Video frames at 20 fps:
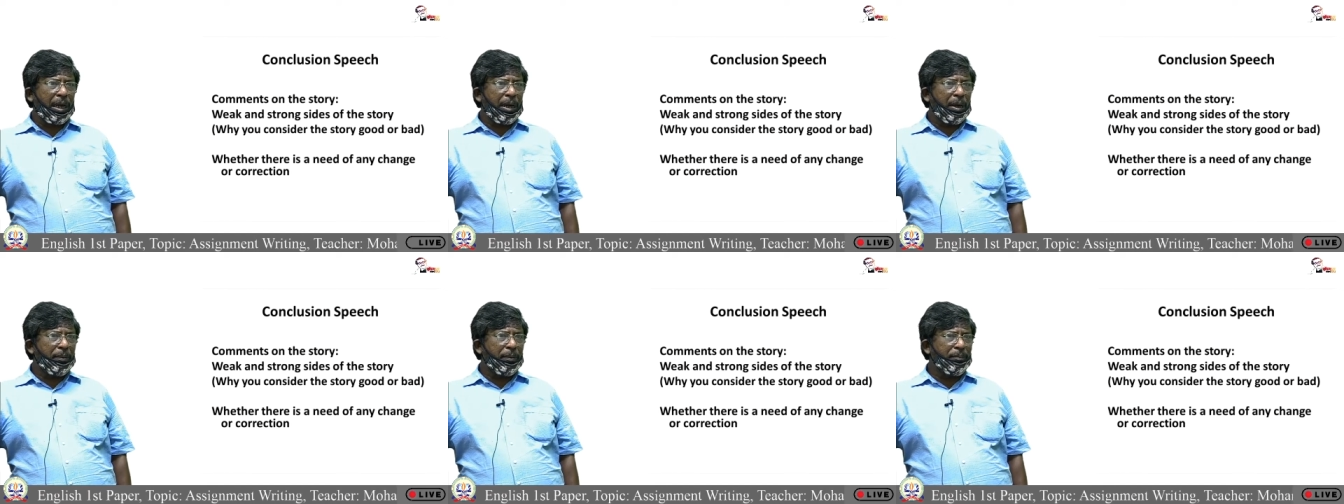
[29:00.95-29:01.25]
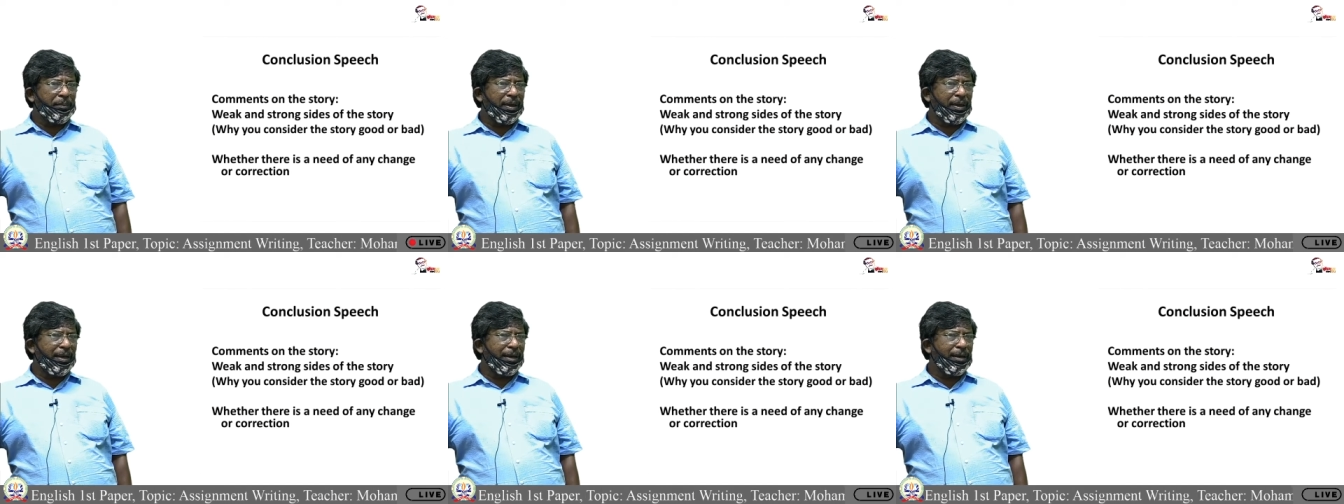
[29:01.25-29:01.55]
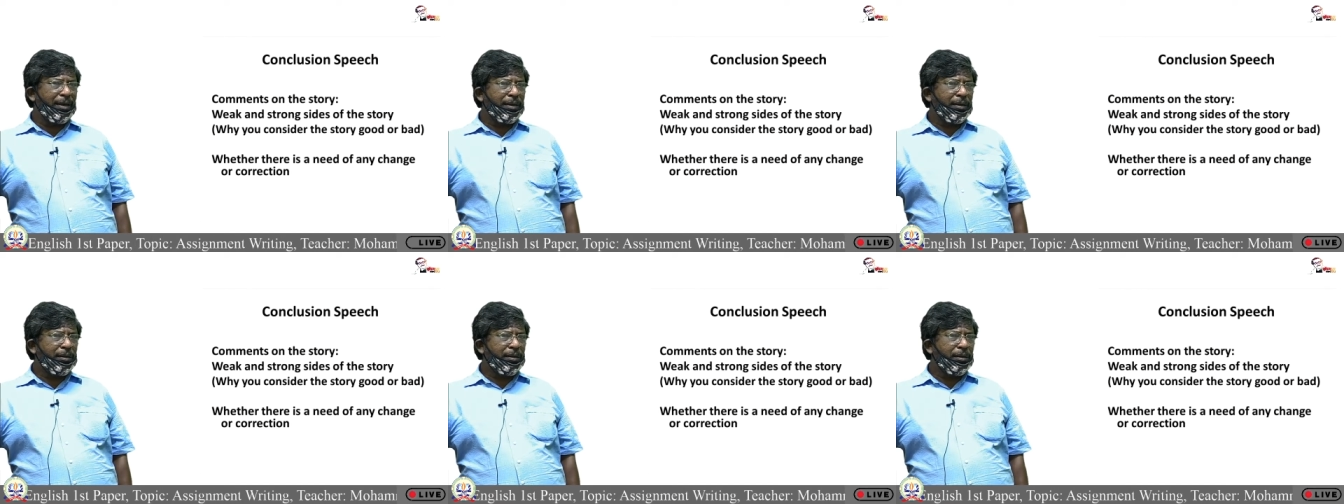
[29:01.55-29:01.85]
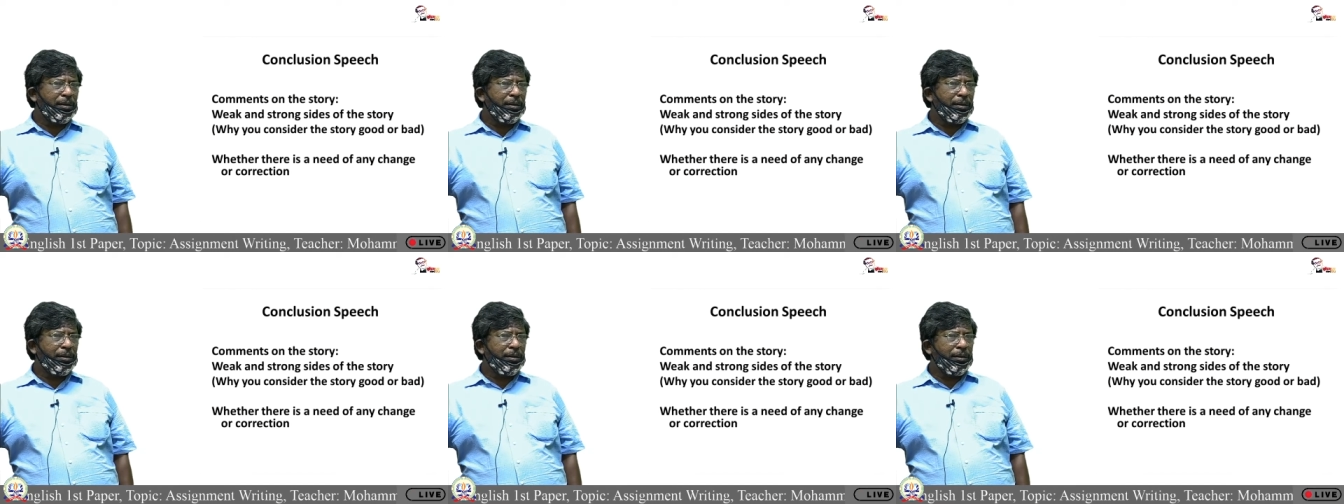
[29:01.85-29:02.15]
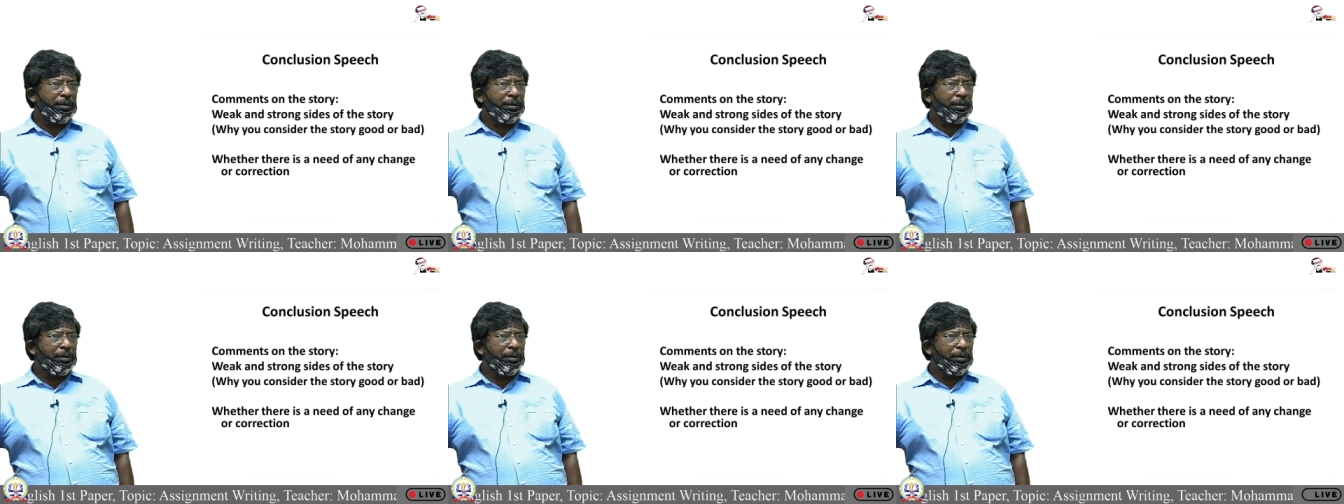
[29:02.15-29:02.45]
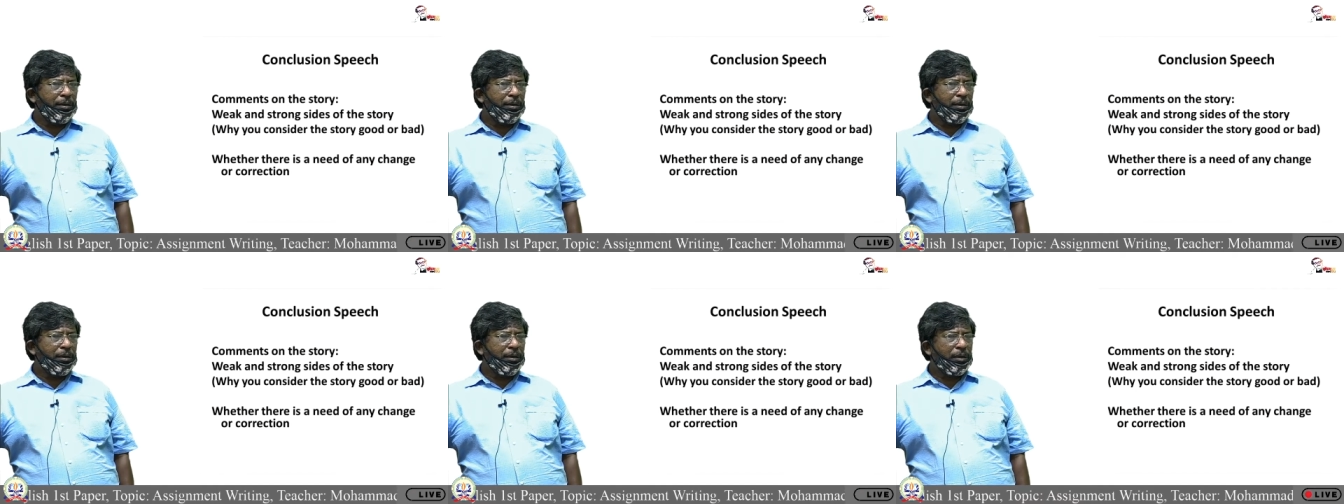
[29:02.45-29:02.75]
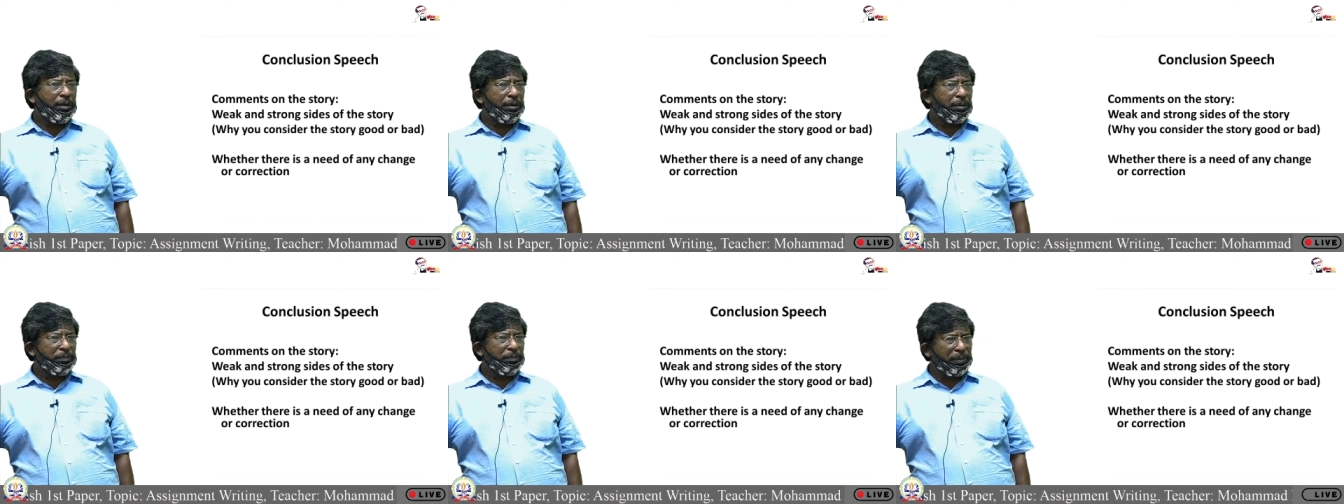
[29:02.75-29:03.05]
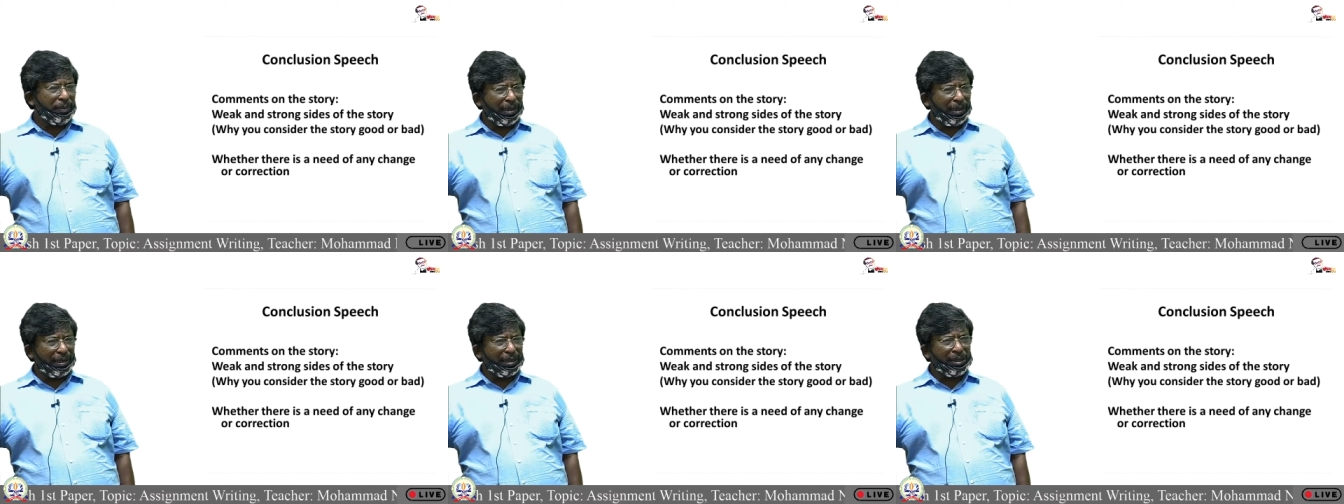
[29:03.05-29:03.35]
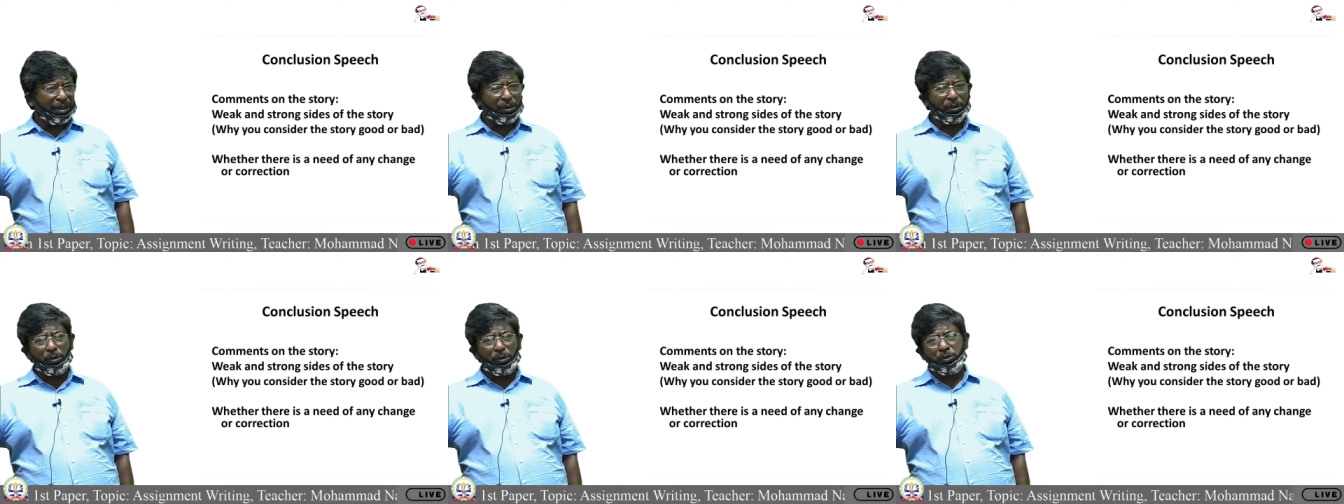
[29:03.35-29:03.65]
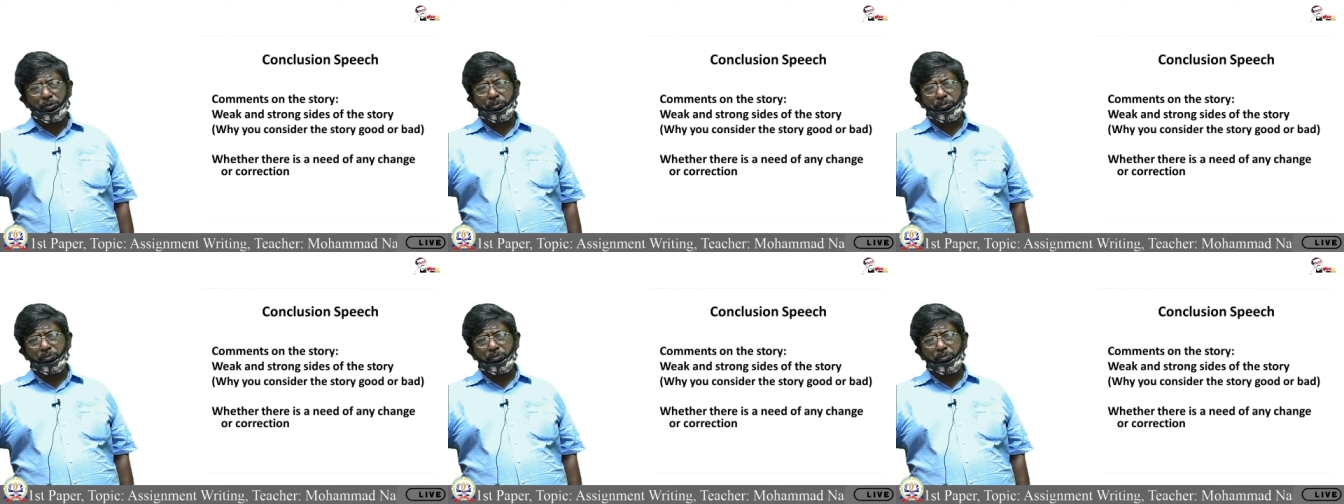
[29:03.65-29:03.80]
may make you